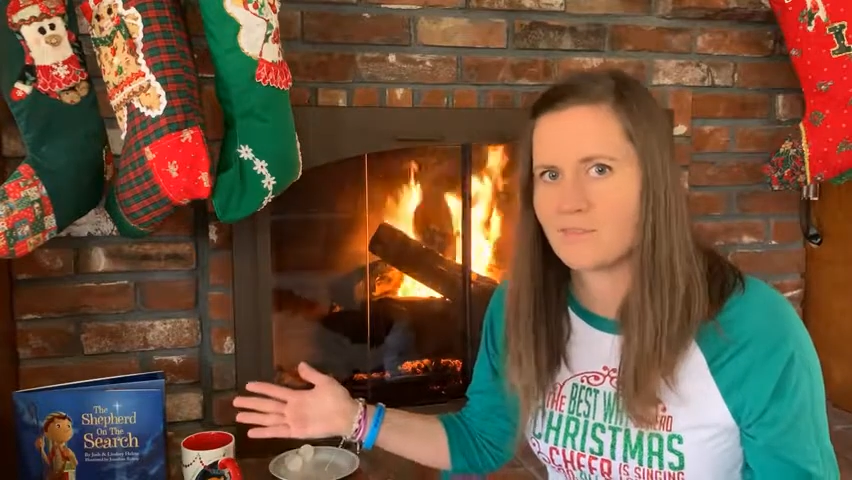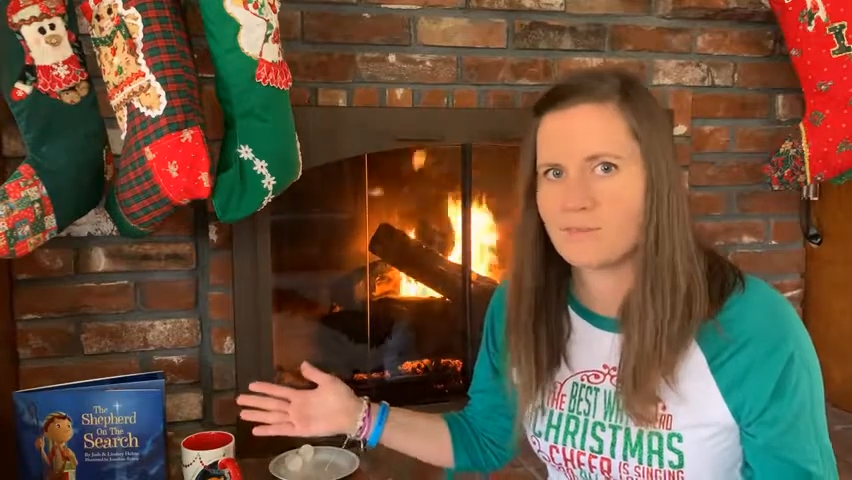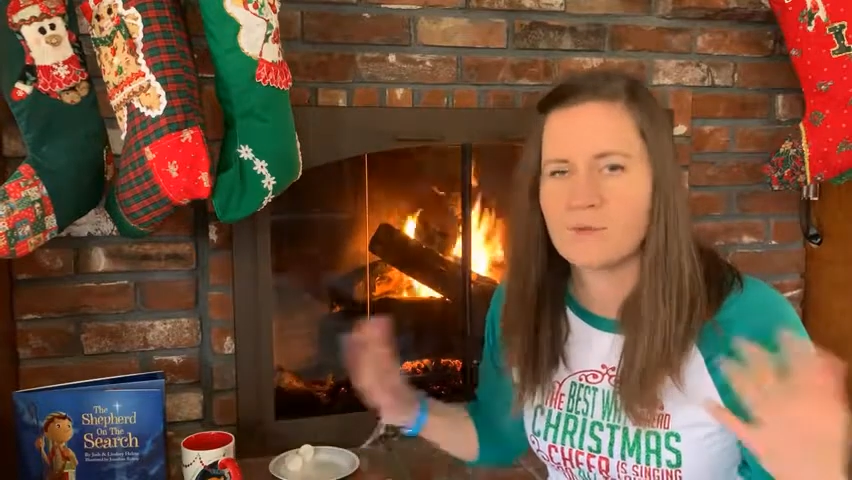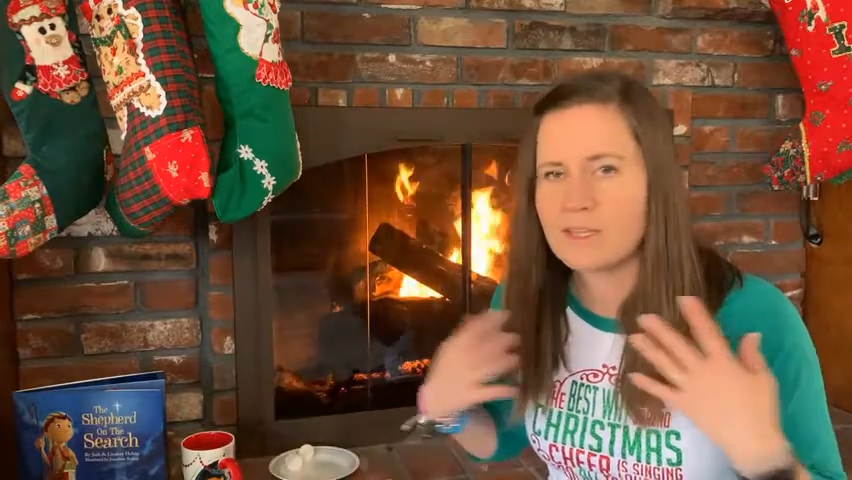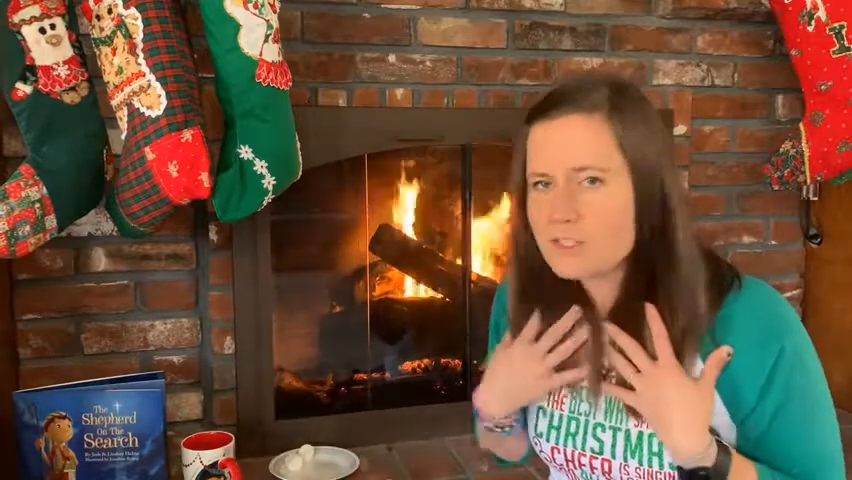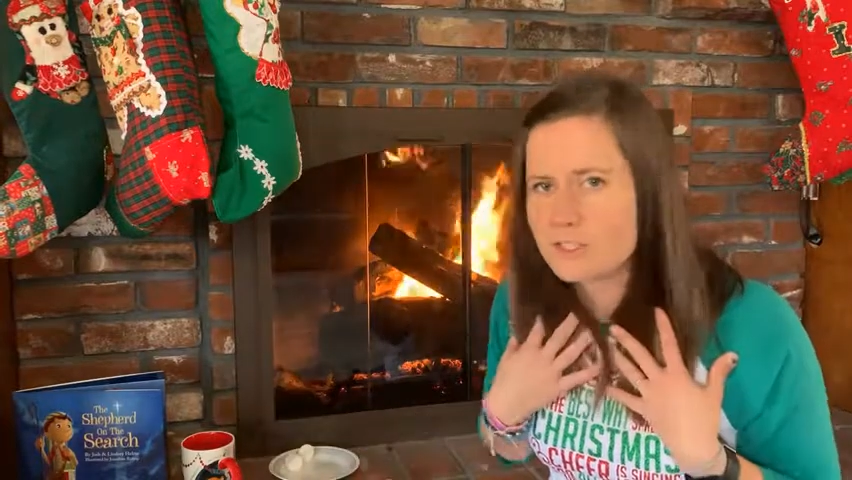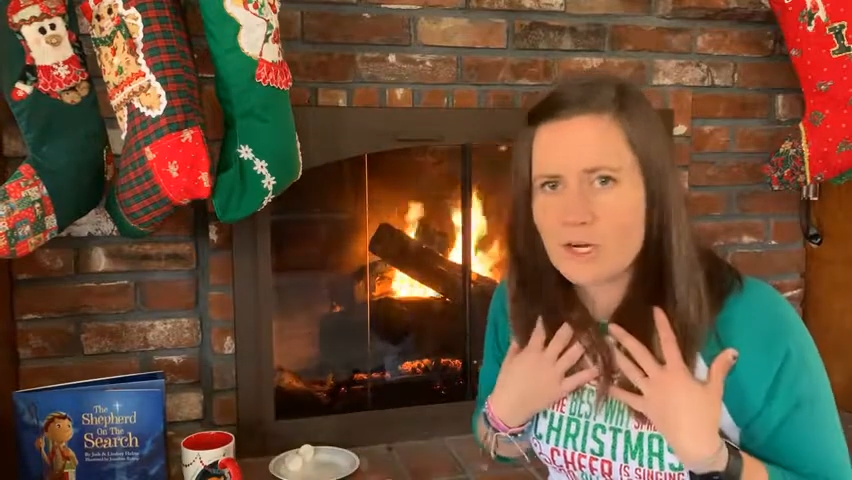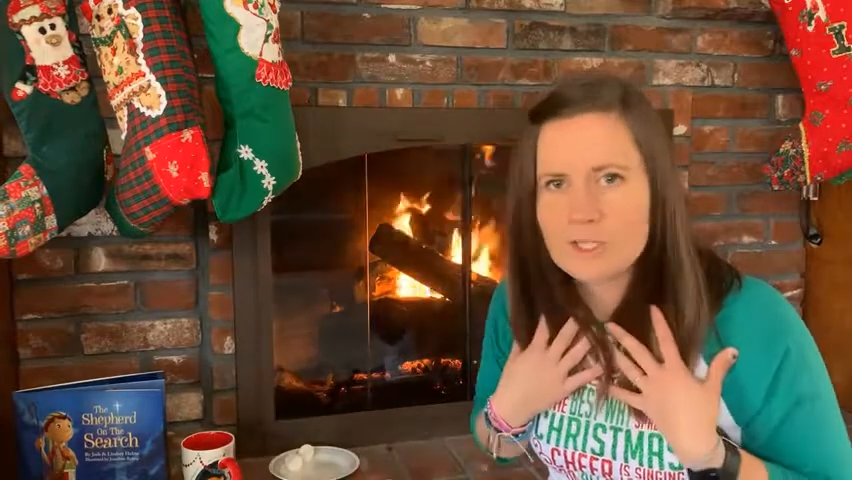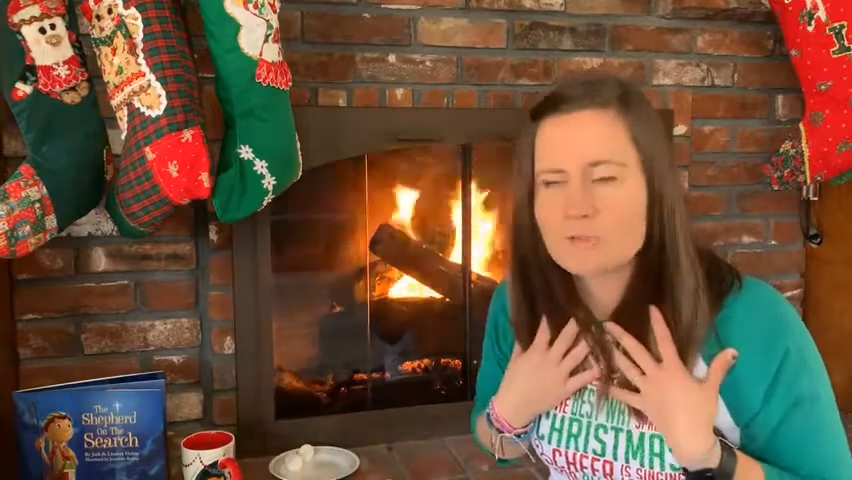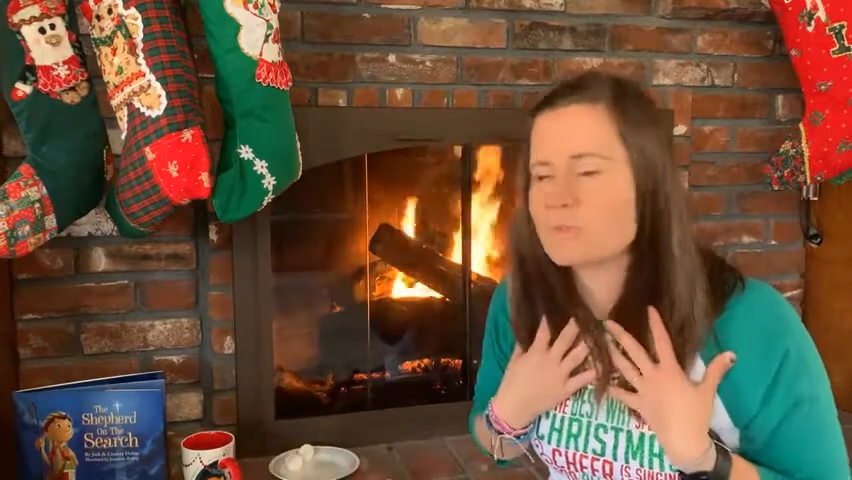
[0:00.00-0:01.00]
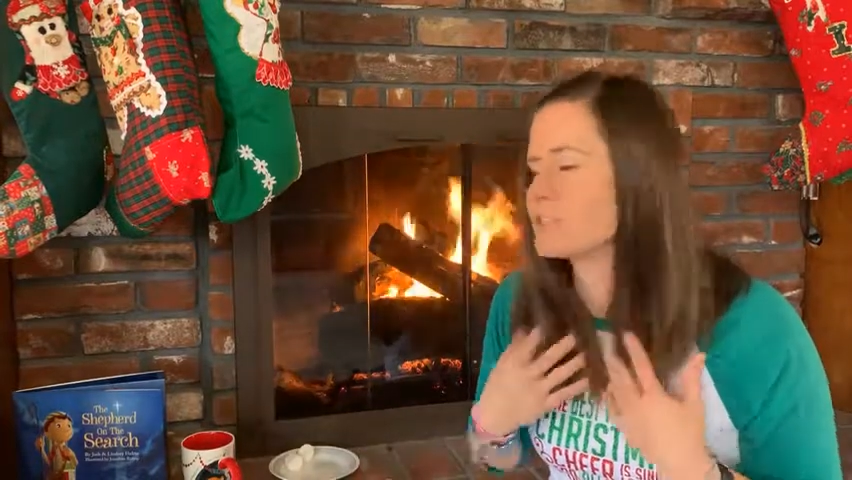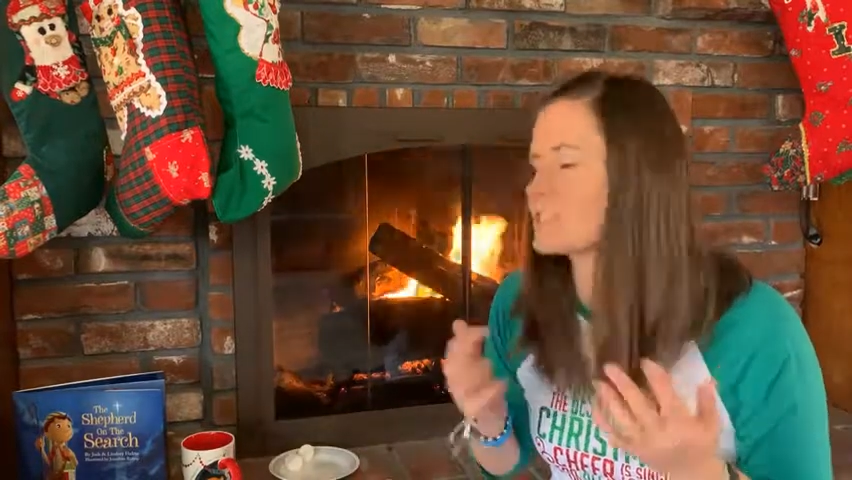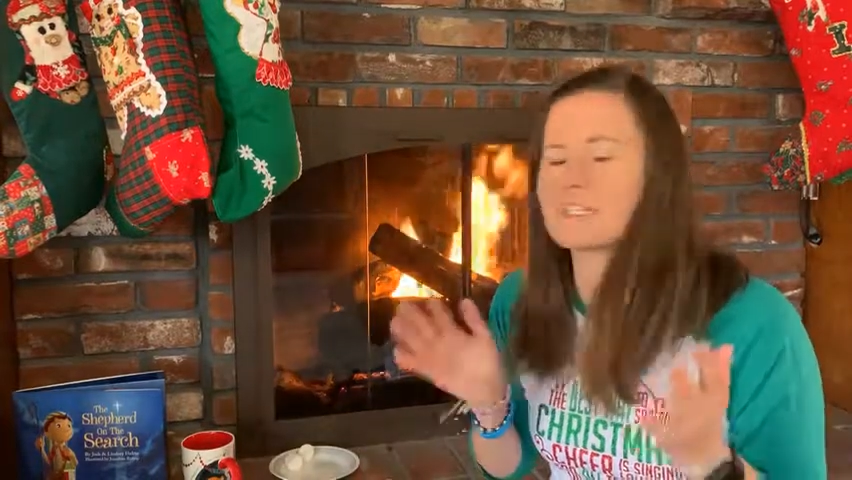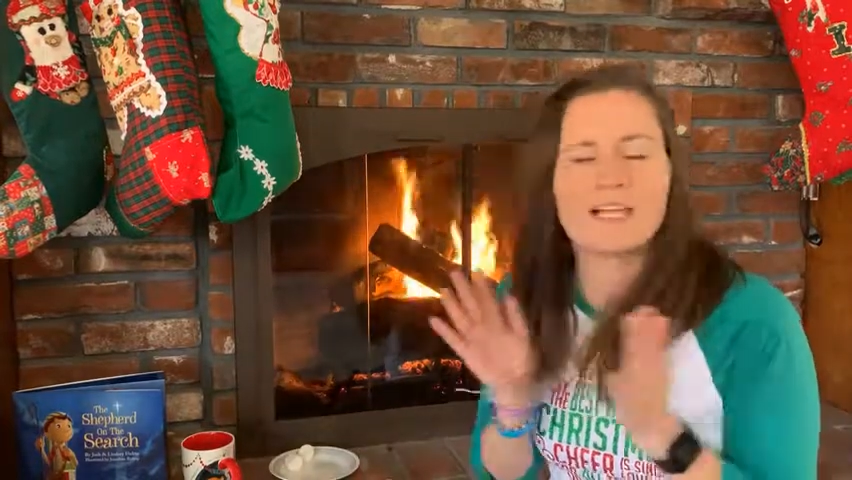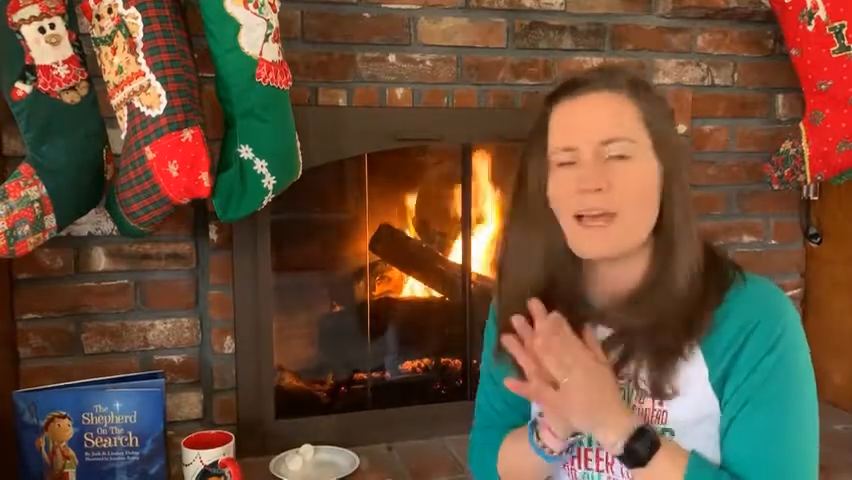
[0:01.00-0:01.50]
We, the church, will
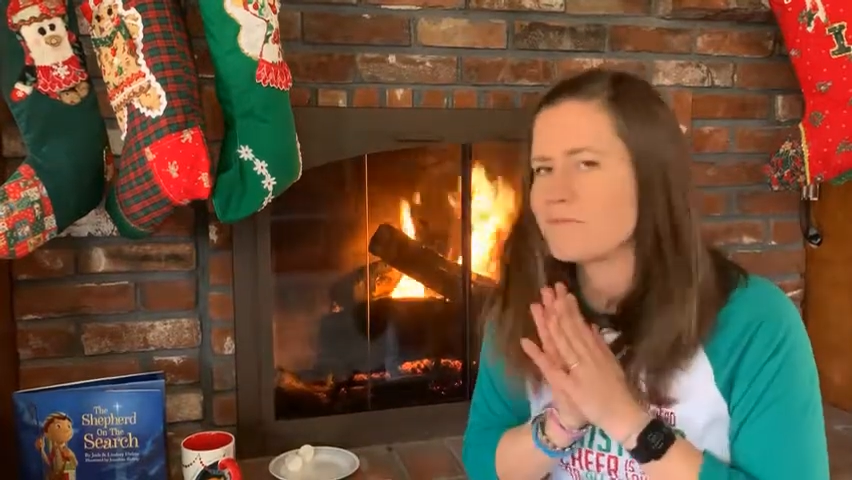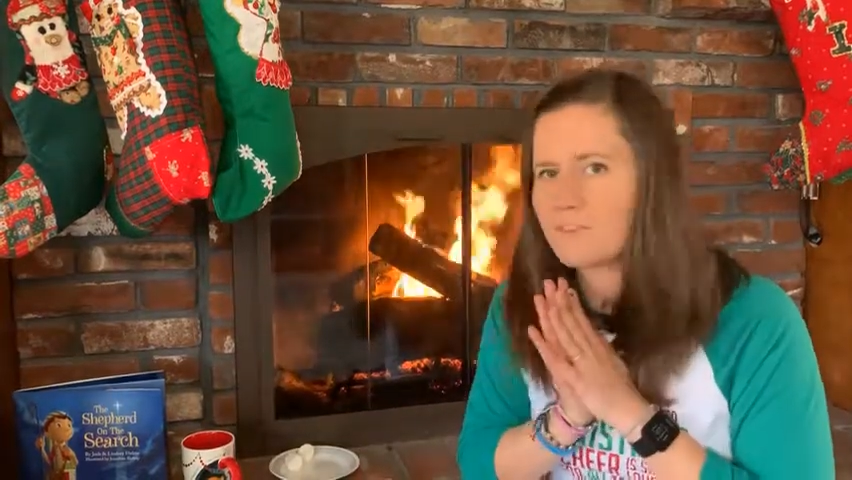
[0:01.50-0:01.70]
just clap